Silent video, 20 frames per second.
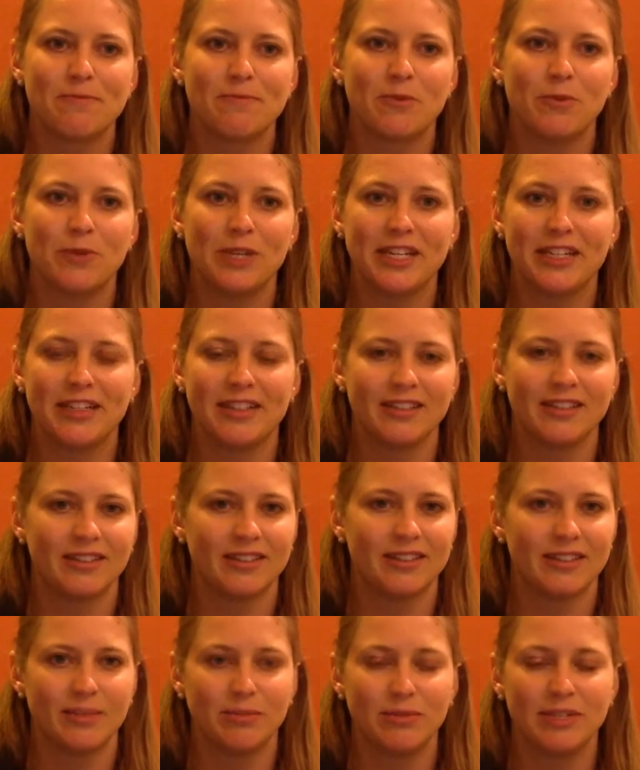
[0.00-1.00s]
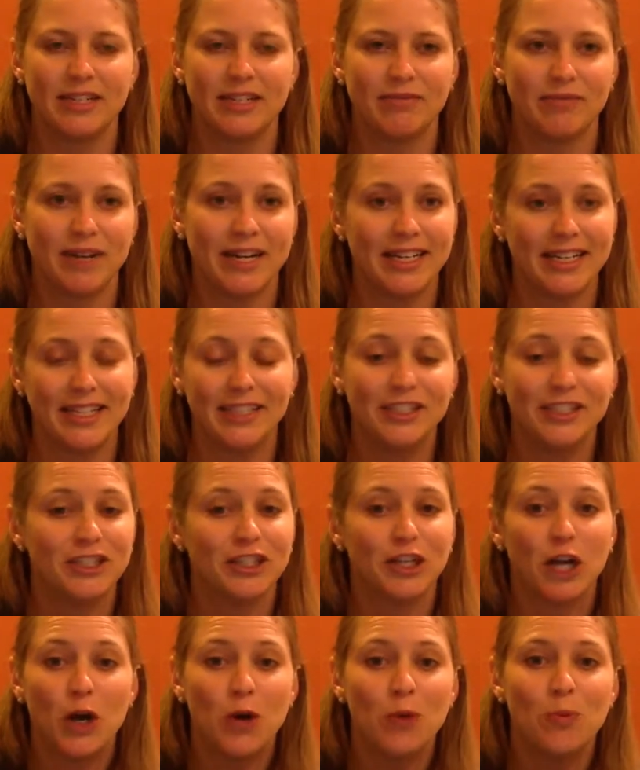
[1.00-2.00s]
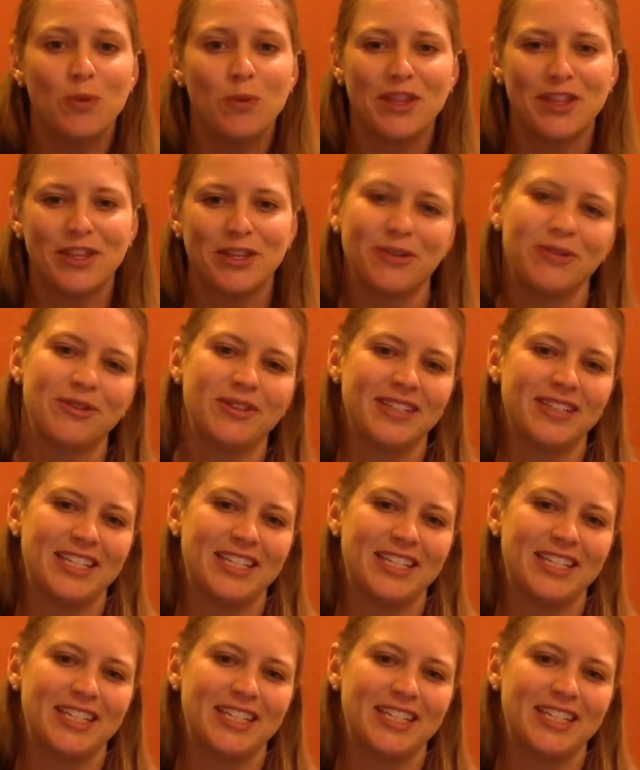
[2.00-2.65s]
We can come right into your home with you,